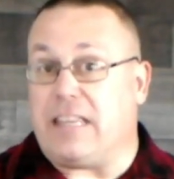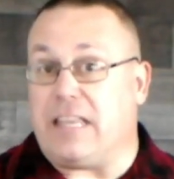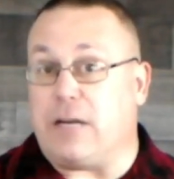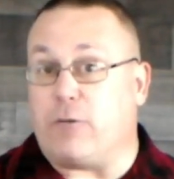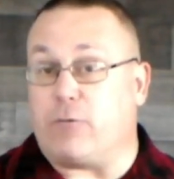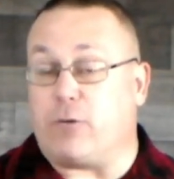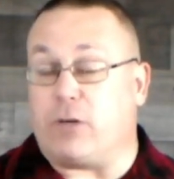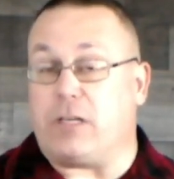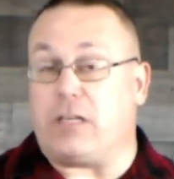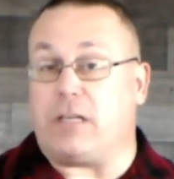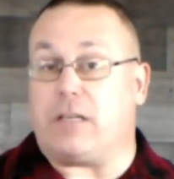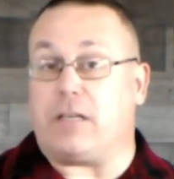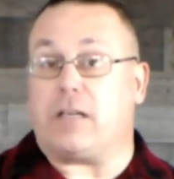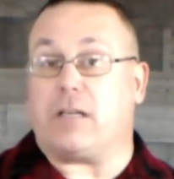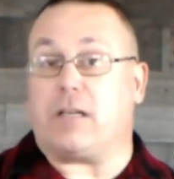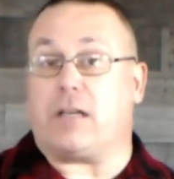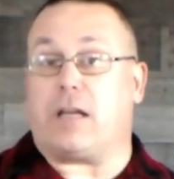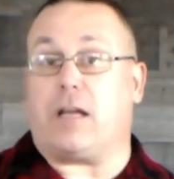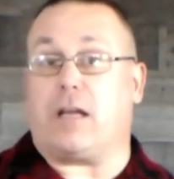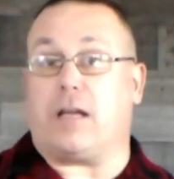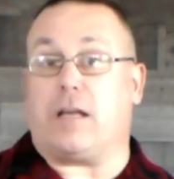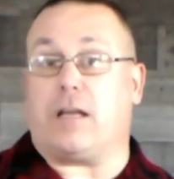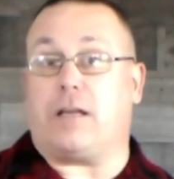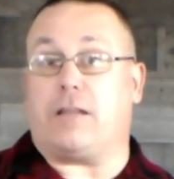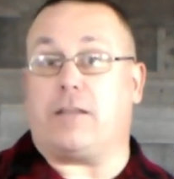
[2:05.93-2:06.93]
They are
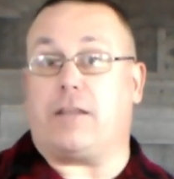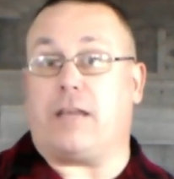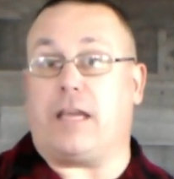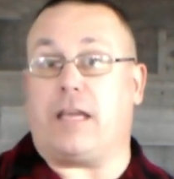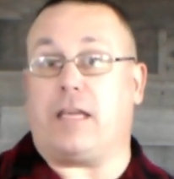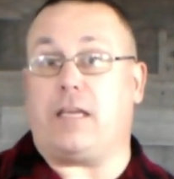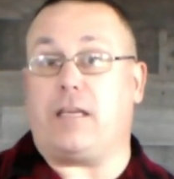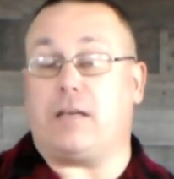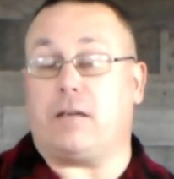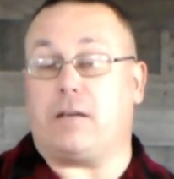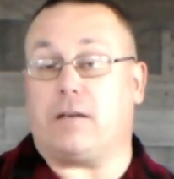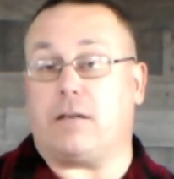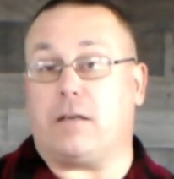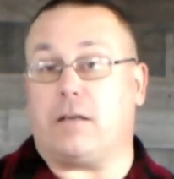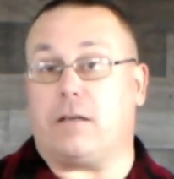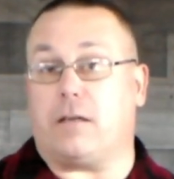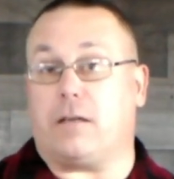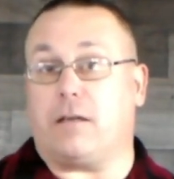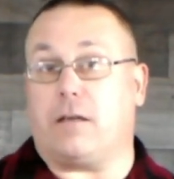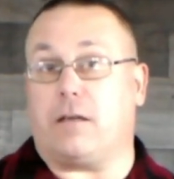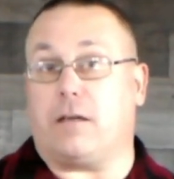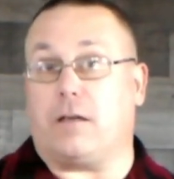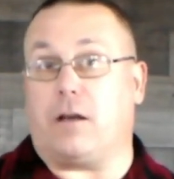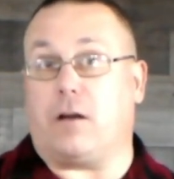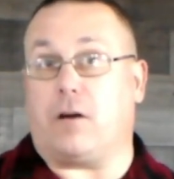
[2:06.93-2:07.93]

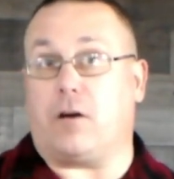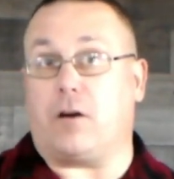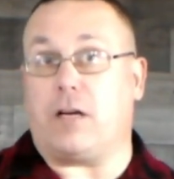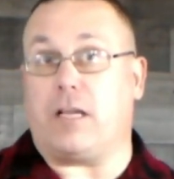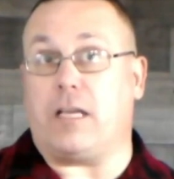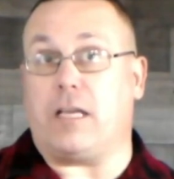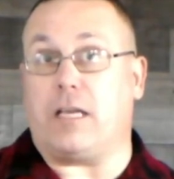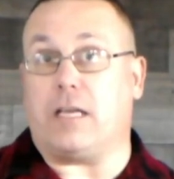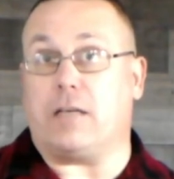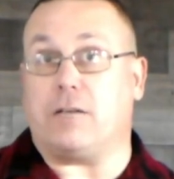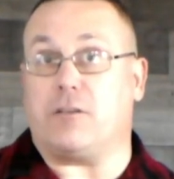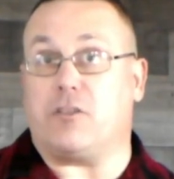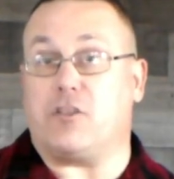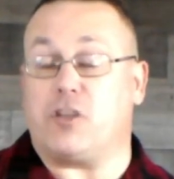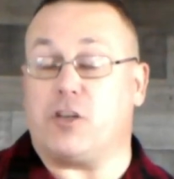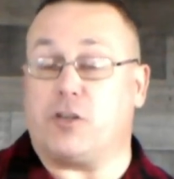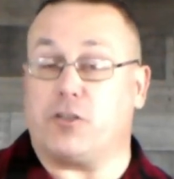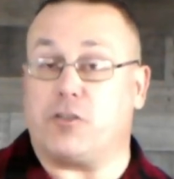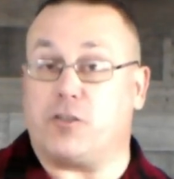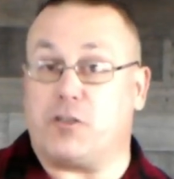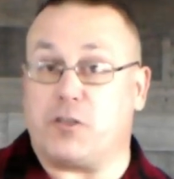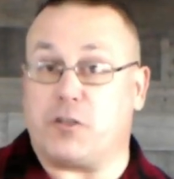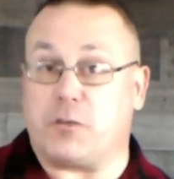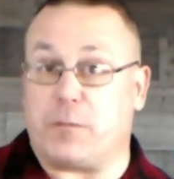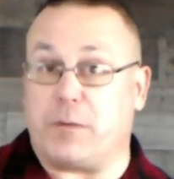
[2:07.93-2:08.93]
in
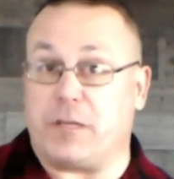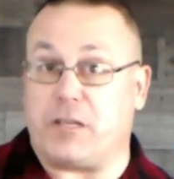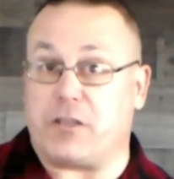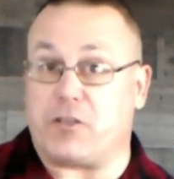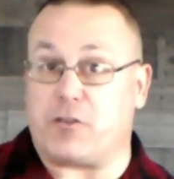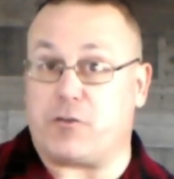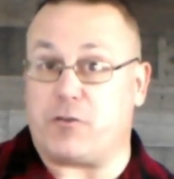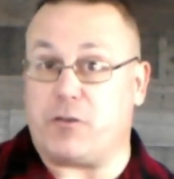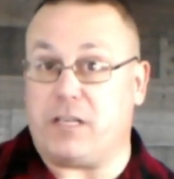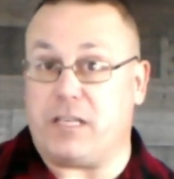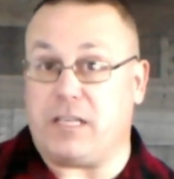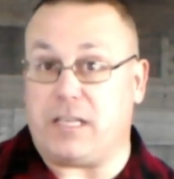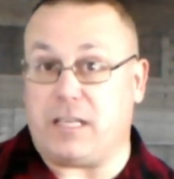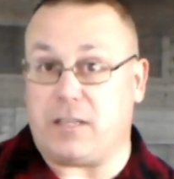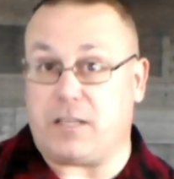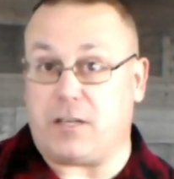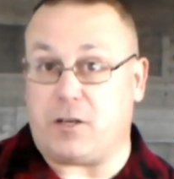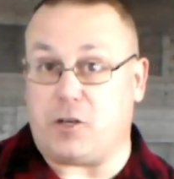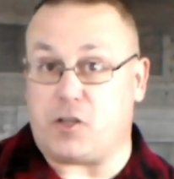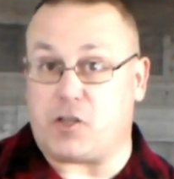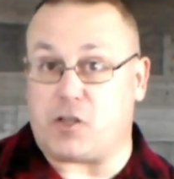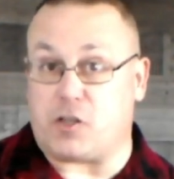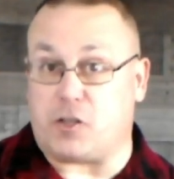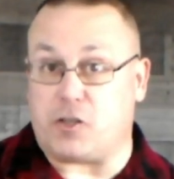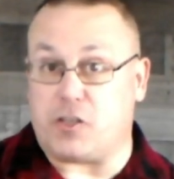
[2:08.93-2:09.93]
children's ministry in
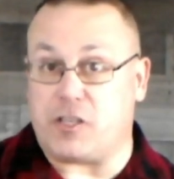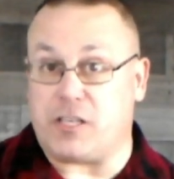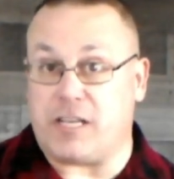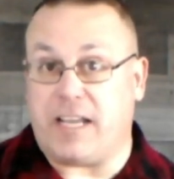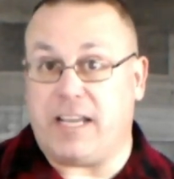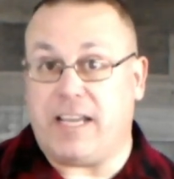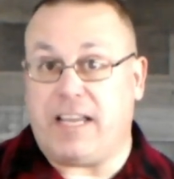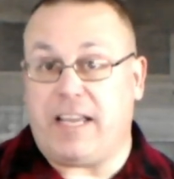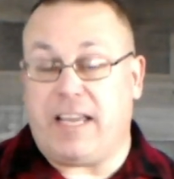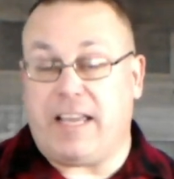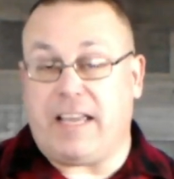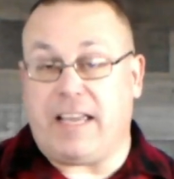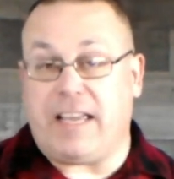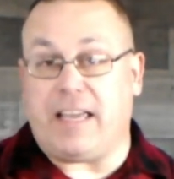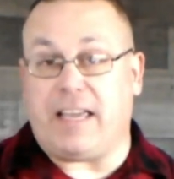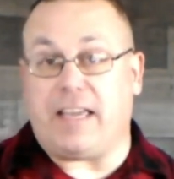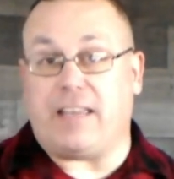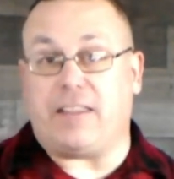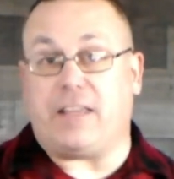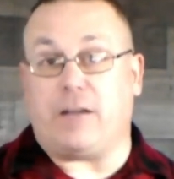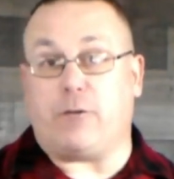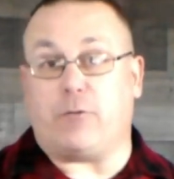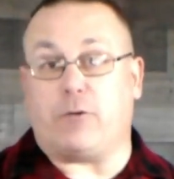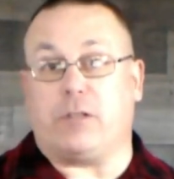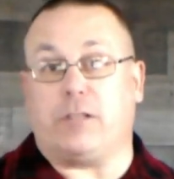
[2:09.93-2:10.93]
their church,
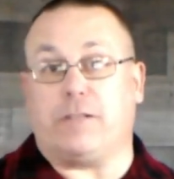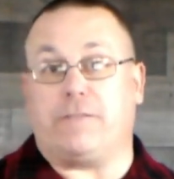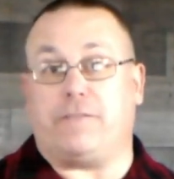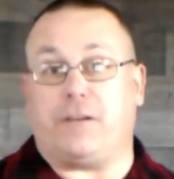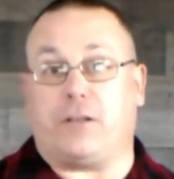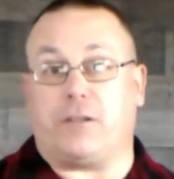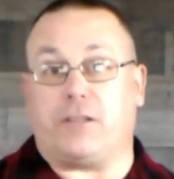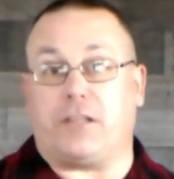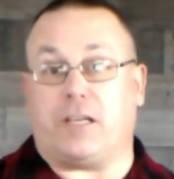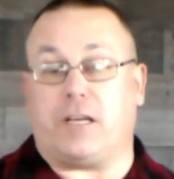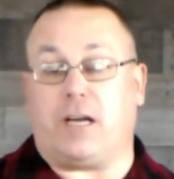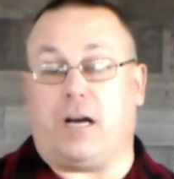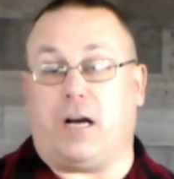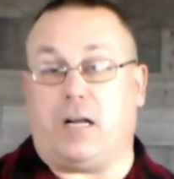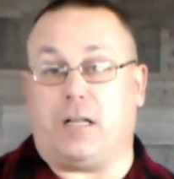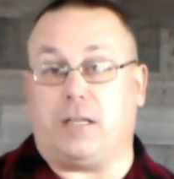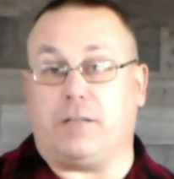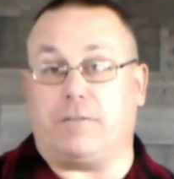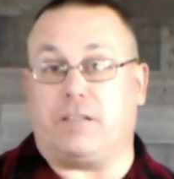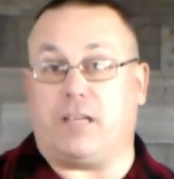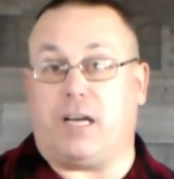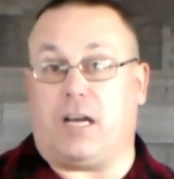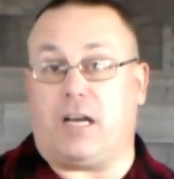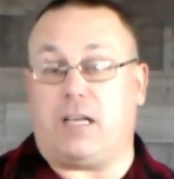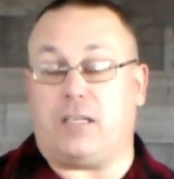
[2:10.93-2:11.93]
and they really felt the
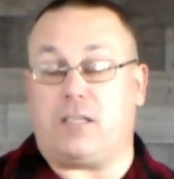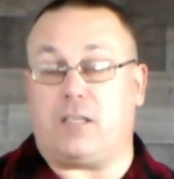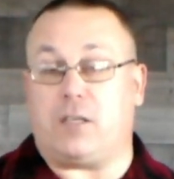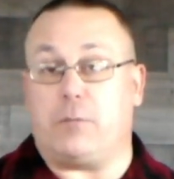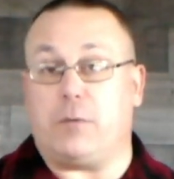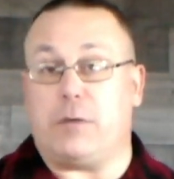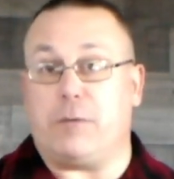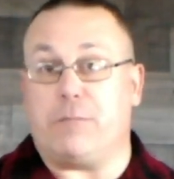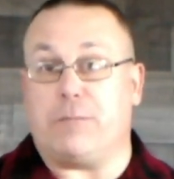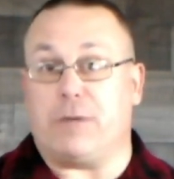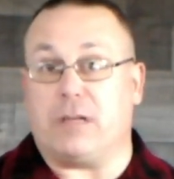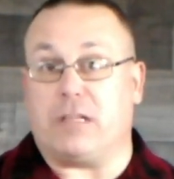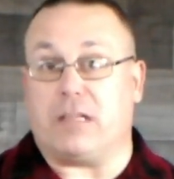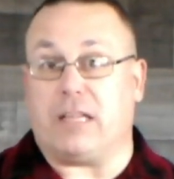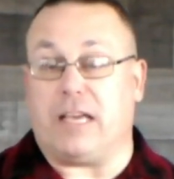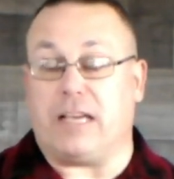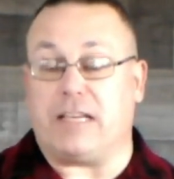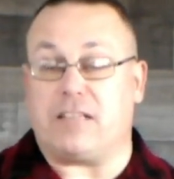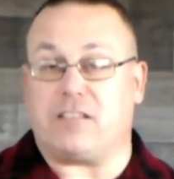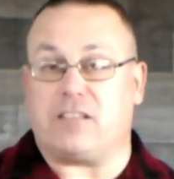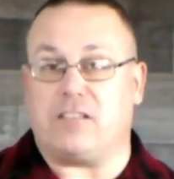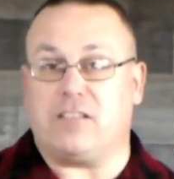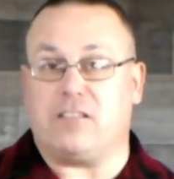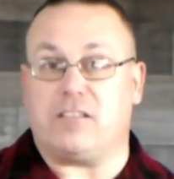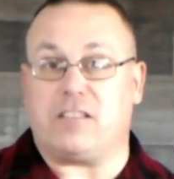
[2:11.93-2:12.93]
call of God to be
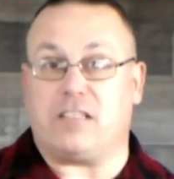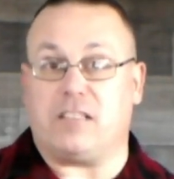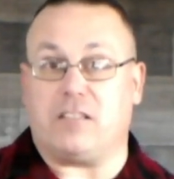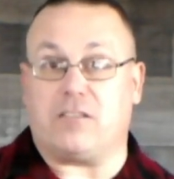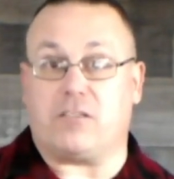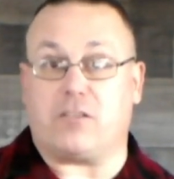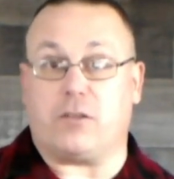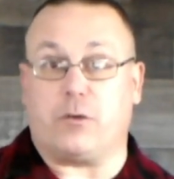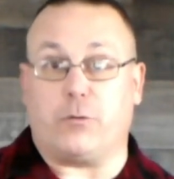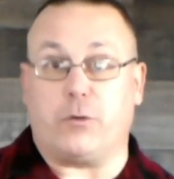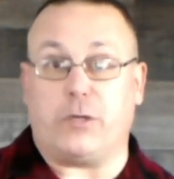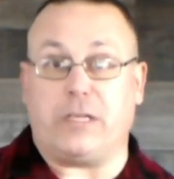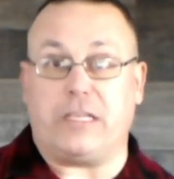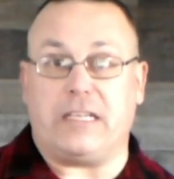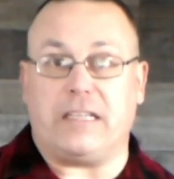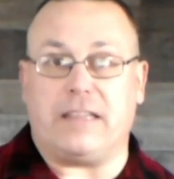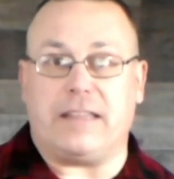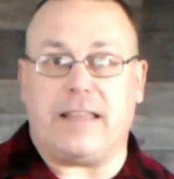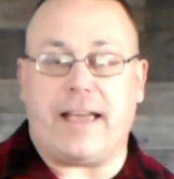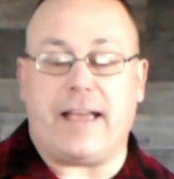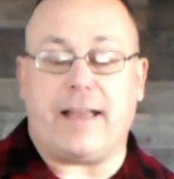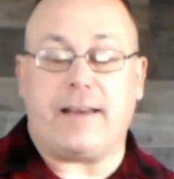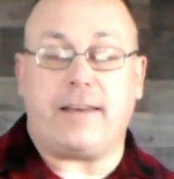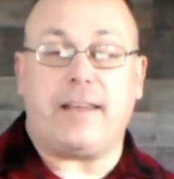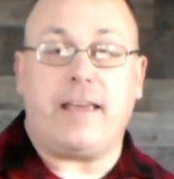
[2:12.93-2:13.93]
licensed, and so we
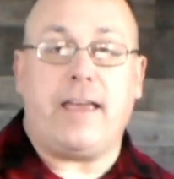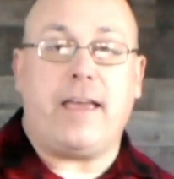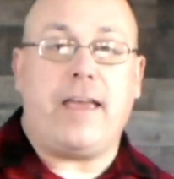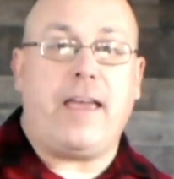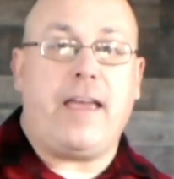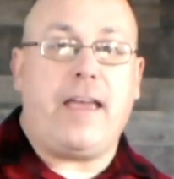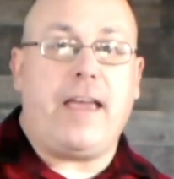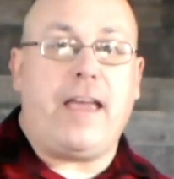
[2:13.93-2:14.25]
did that.